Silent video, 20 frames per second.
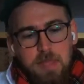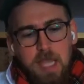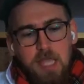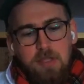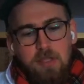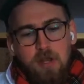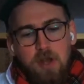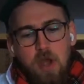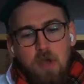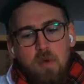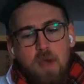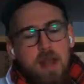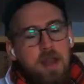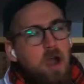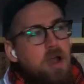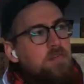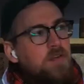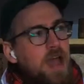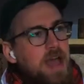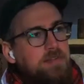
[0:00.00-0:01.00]
You know, and
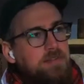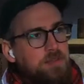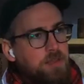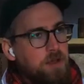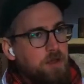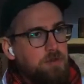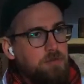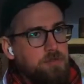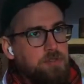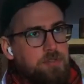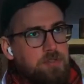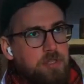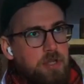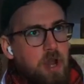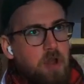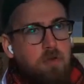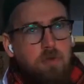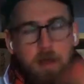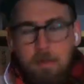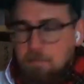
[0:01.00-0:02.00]
I've had those. You know,